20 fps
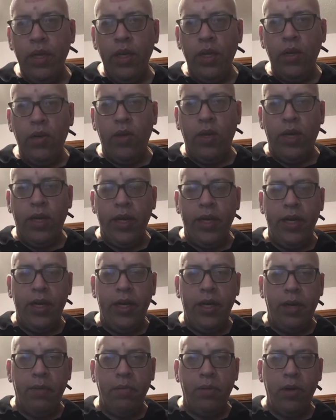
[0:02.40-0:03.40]
Well, I ended
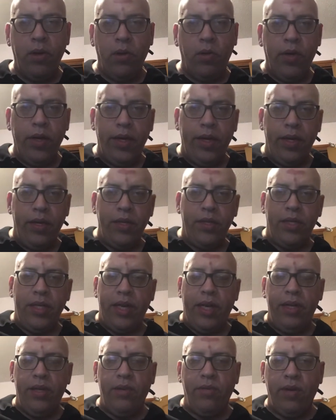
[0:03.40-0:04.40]
up going and
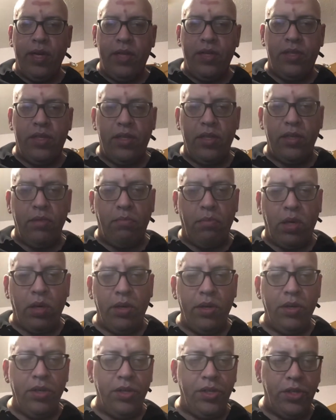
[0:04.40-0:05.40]
seeing the rest of the
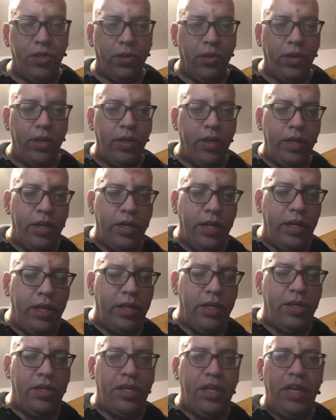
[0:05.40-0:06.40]
Martin Short and
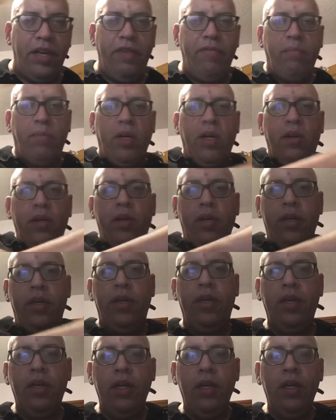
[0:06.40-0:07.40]
Steve Martin
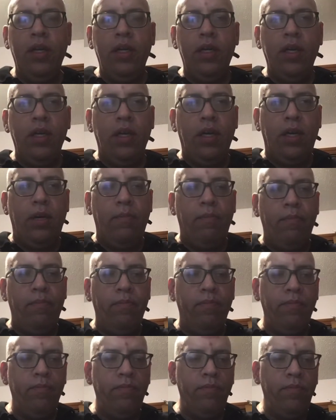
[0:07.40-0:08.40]
um,
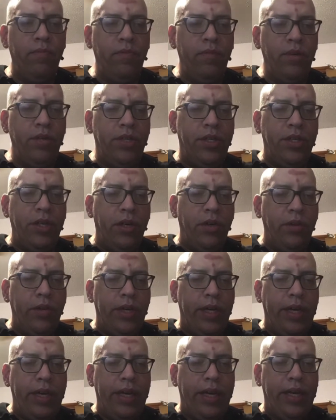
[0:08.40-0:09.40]
show that
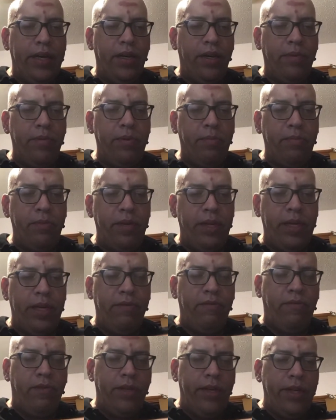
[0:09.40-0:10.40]
I had on
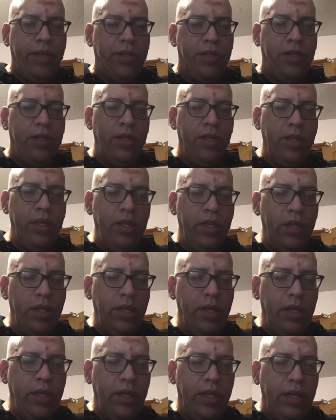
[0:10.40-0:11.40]
Netflix,
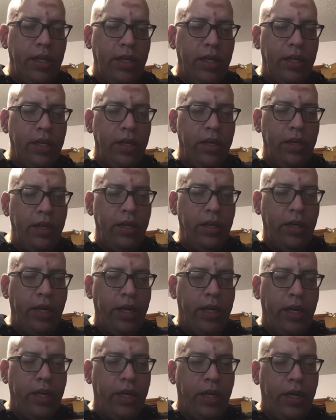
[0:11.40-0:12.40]
and I
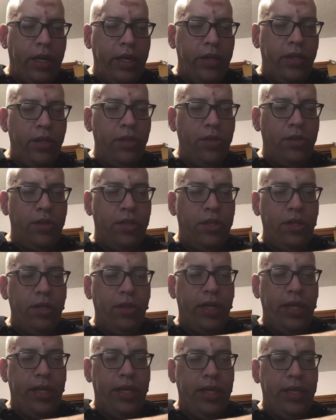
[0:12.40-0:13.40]
kind of like those two
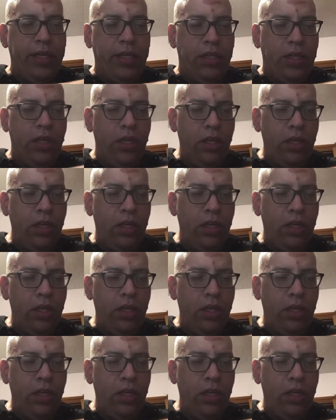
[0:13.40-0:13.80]
guys.